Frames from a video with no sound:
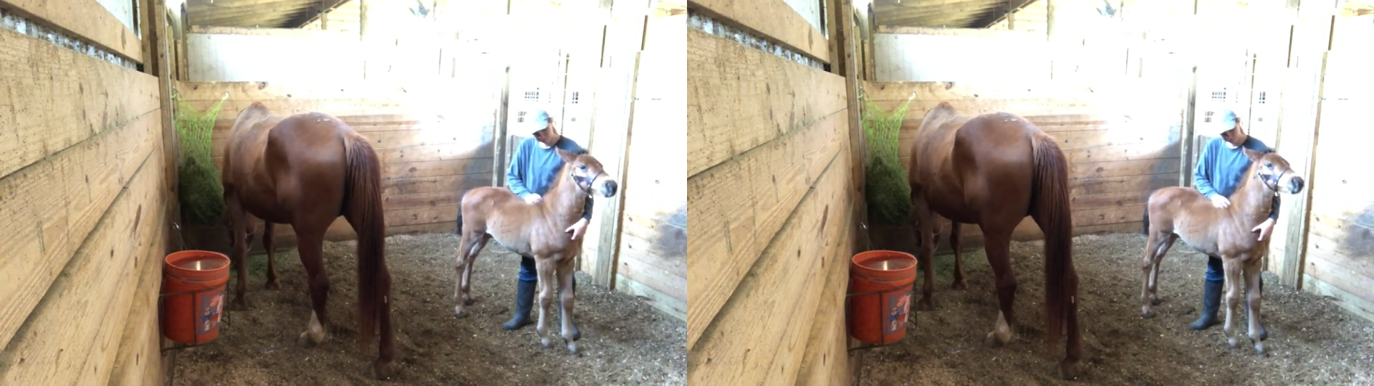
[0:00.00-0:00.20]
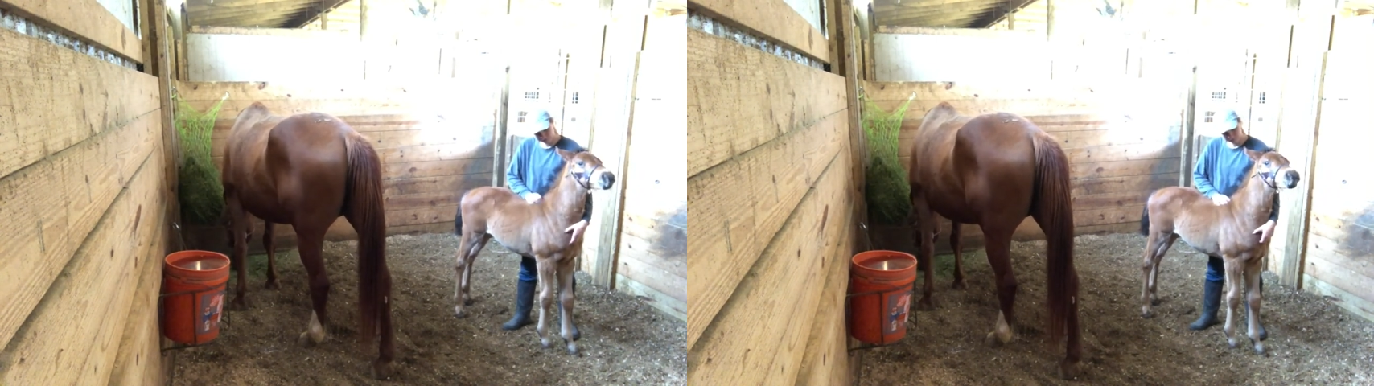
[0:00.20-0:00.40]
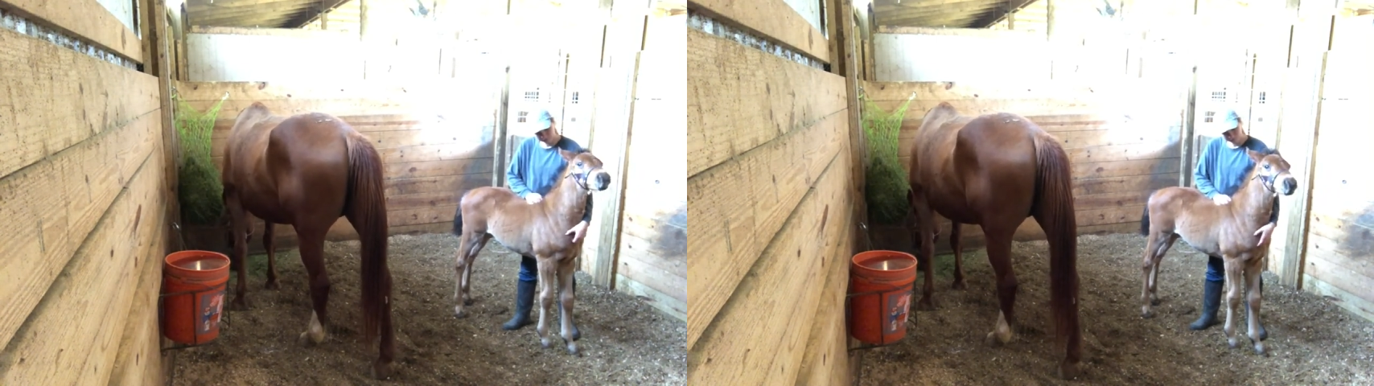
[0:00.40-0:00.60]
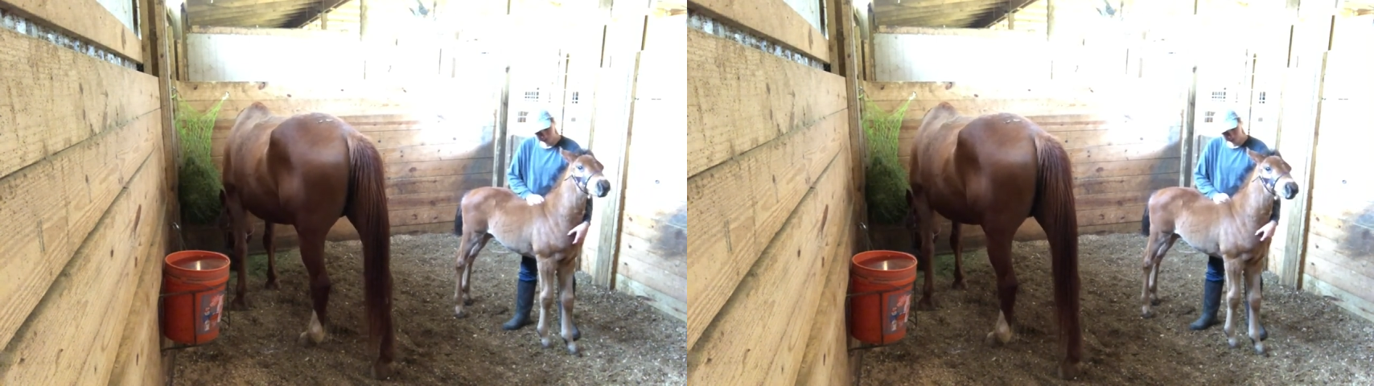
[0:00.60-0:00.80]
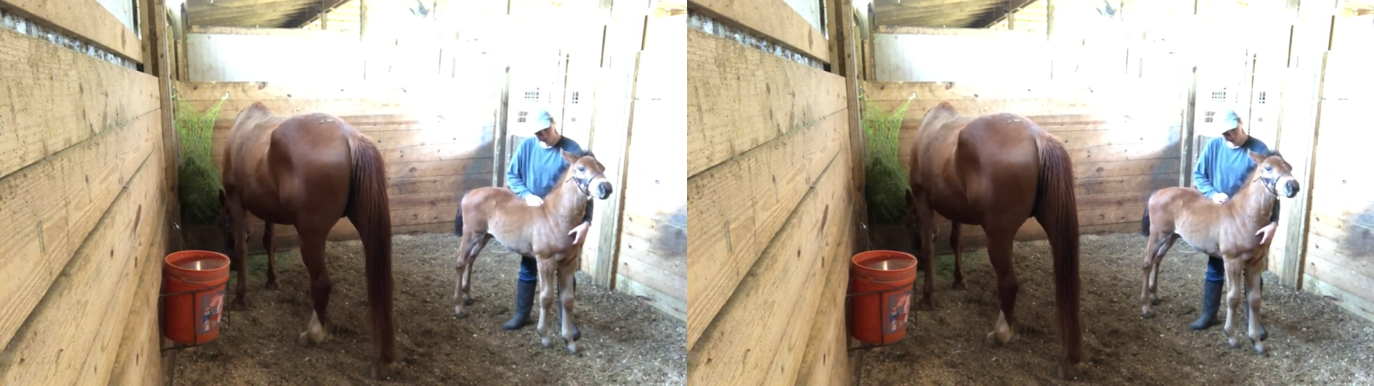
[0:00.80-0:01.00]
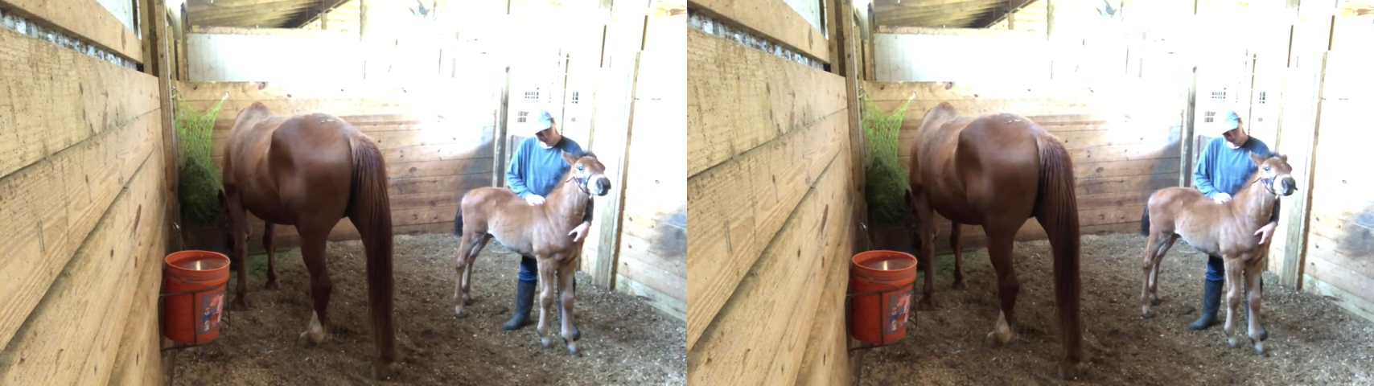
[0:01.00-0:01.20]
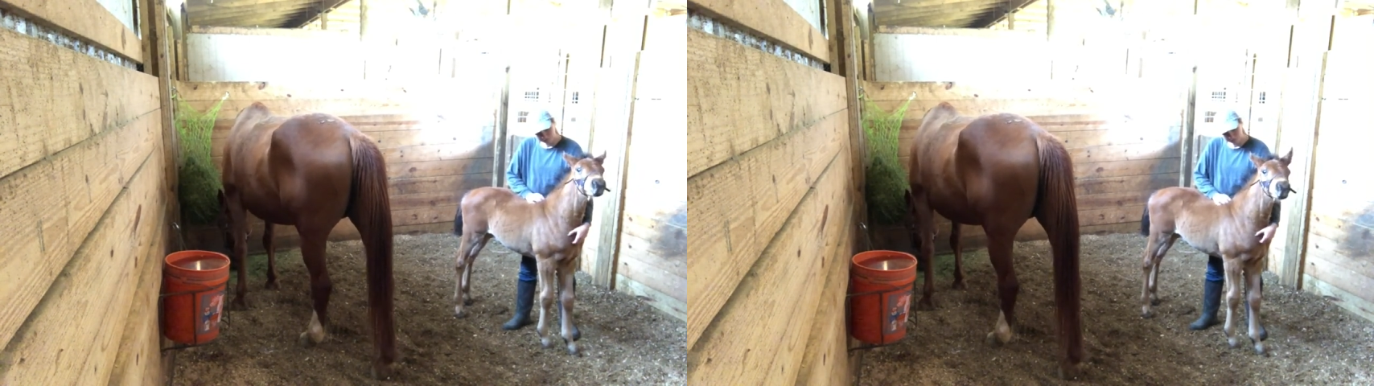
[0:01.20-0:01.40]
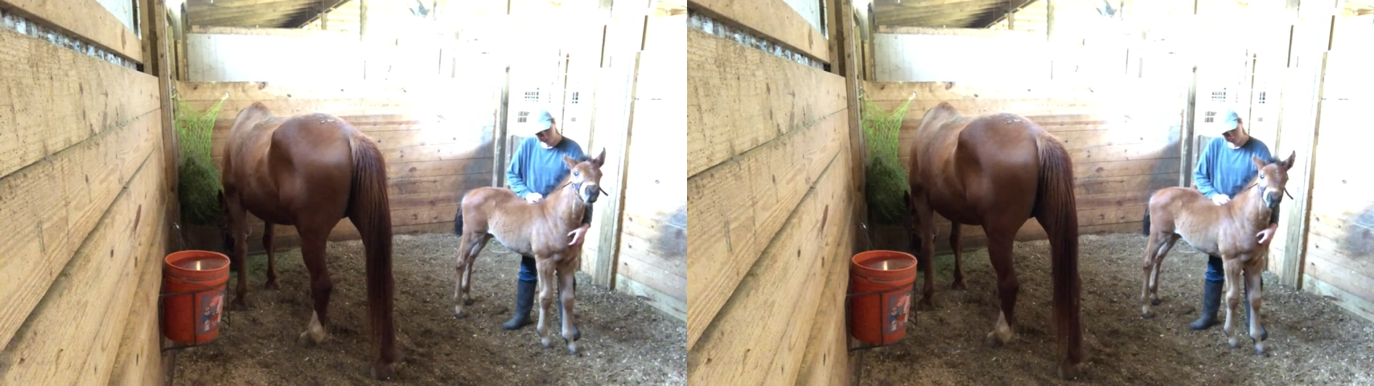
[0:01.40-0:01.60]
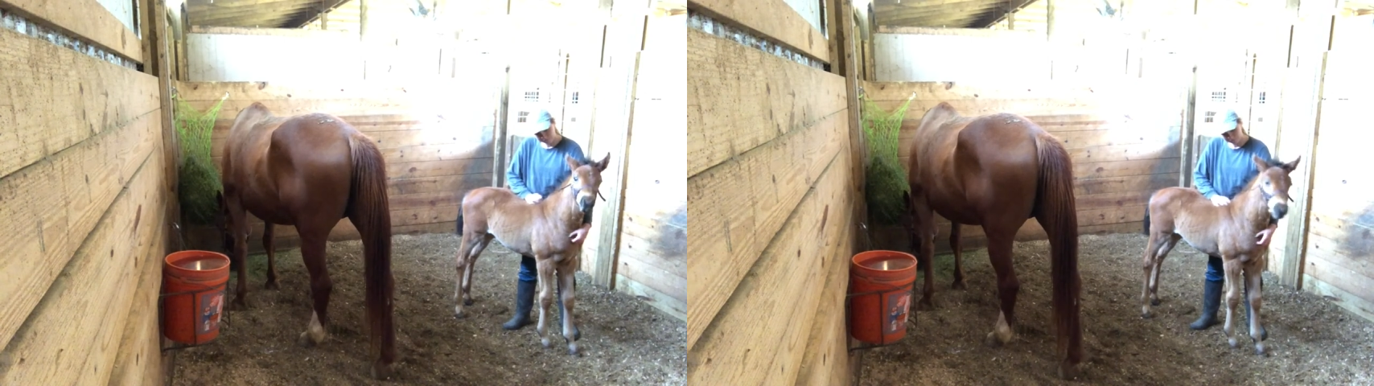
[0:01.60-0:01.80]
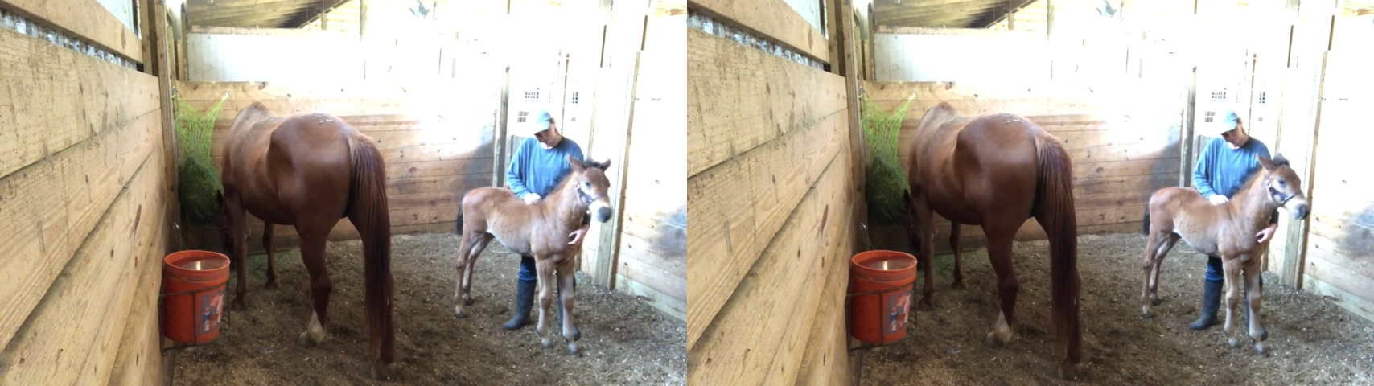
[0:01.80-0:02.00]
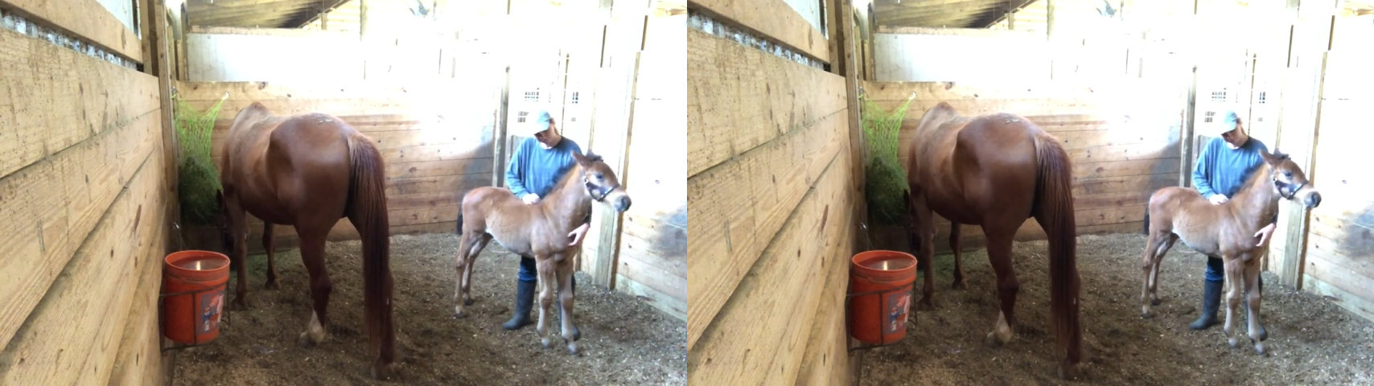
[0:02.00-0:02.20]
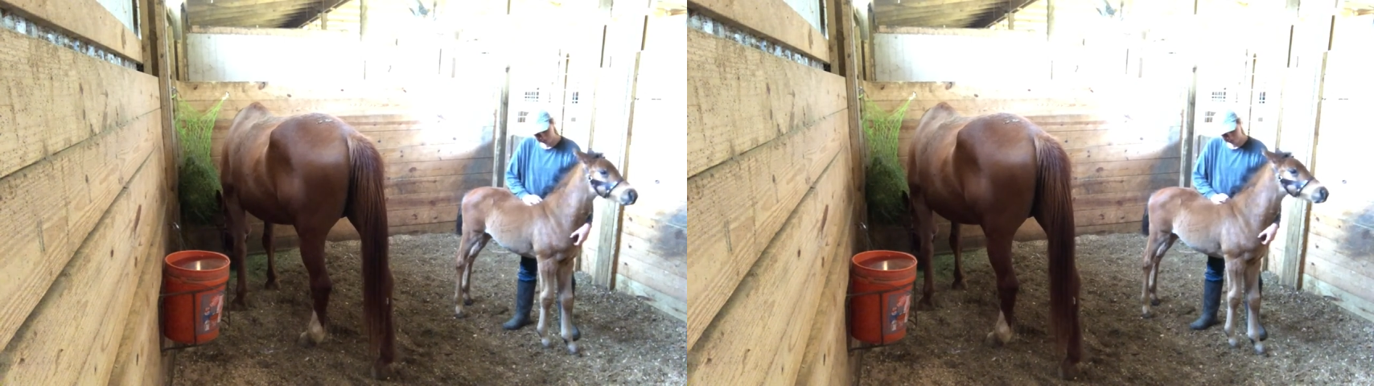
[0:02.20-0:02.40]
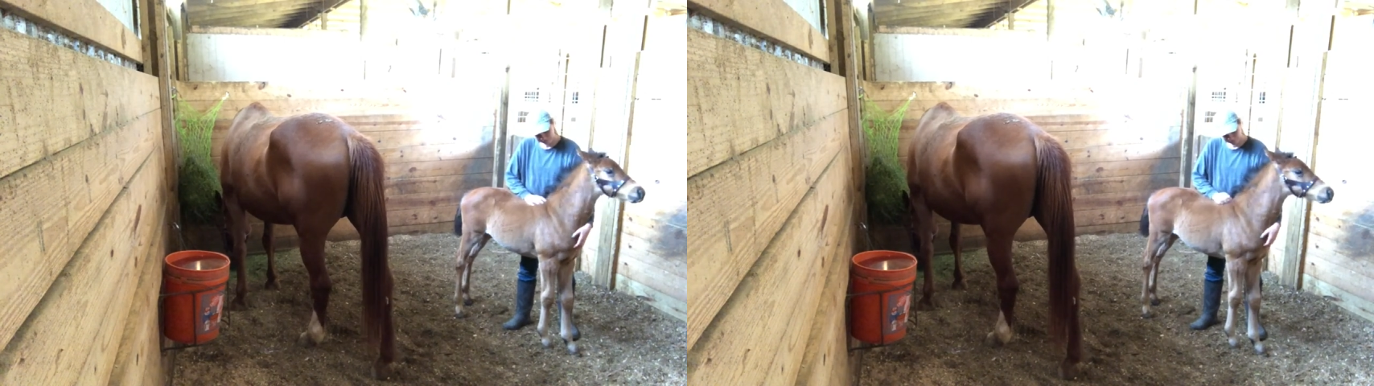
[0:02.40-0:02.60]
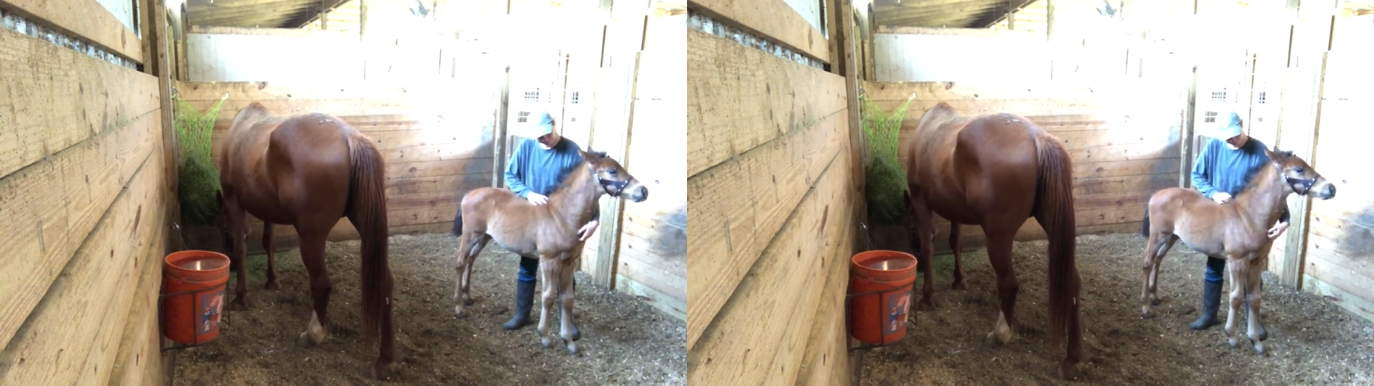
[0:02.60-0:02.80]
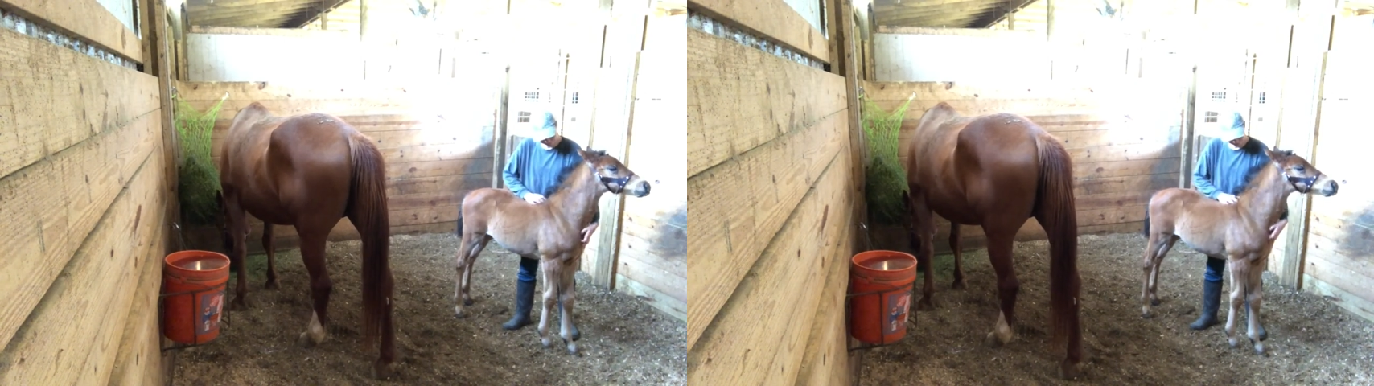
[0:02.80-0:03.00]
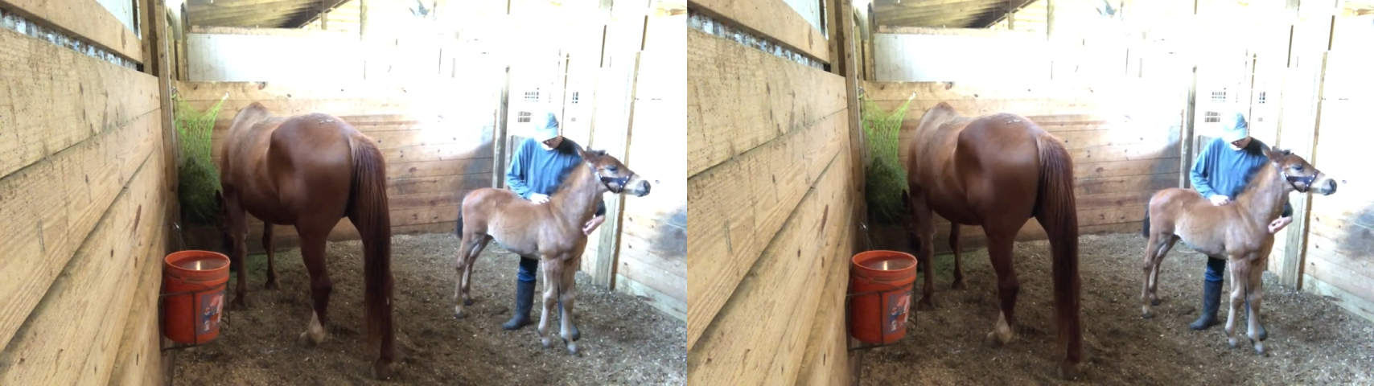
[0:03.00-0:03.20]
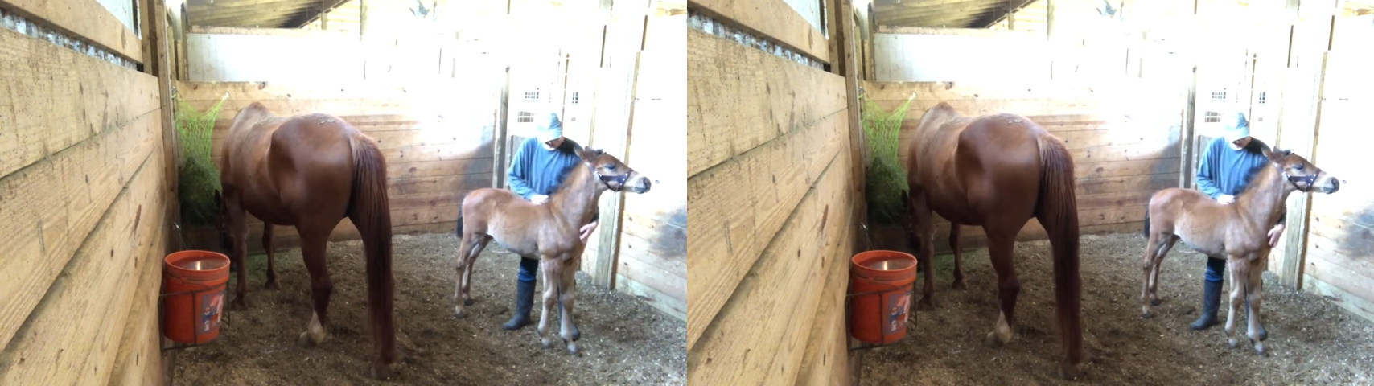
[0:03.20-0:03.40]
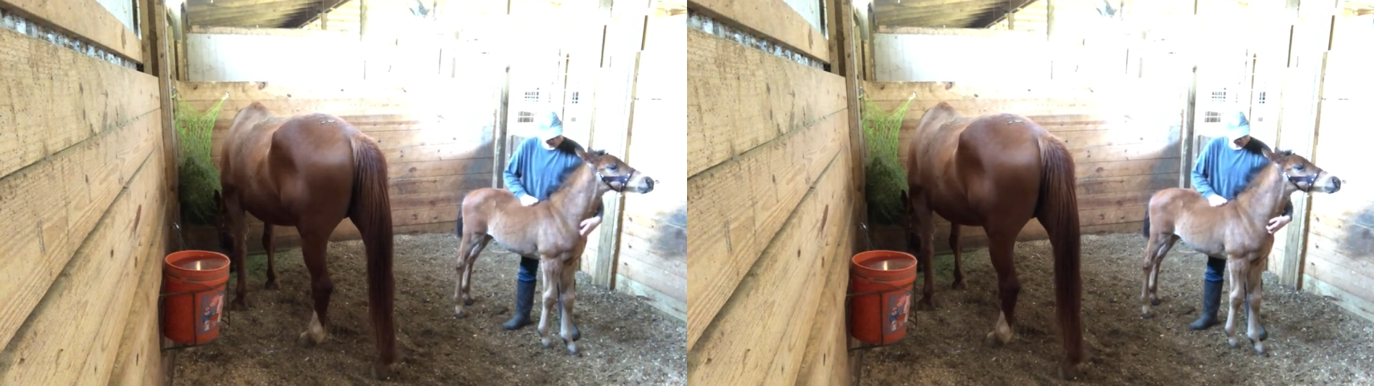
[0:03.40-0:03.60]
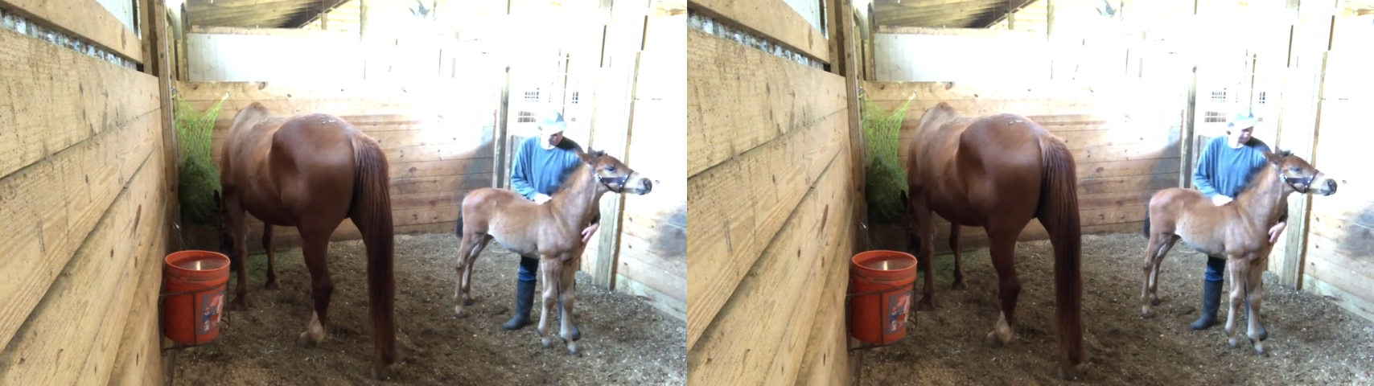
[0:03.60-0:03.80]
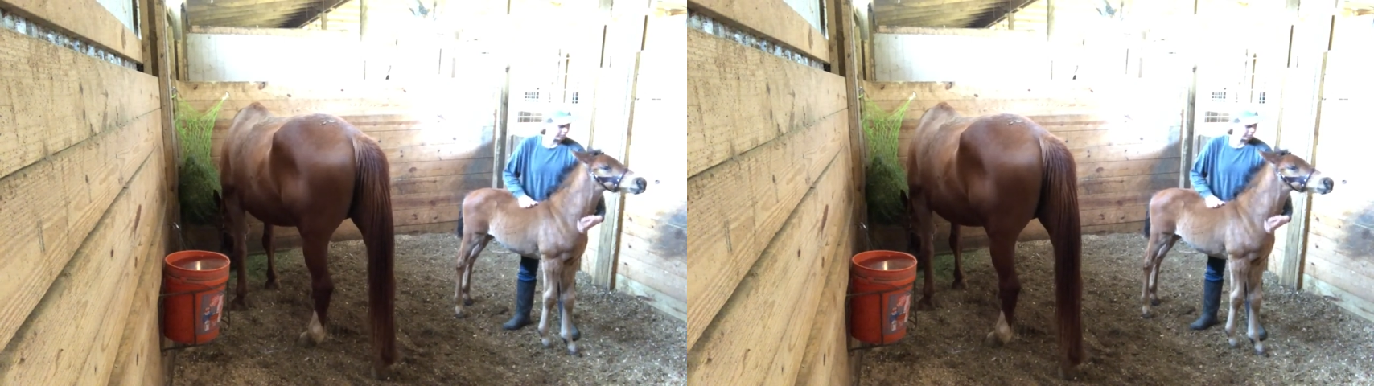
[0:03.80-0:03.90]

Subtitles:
[unreadable: no face in view]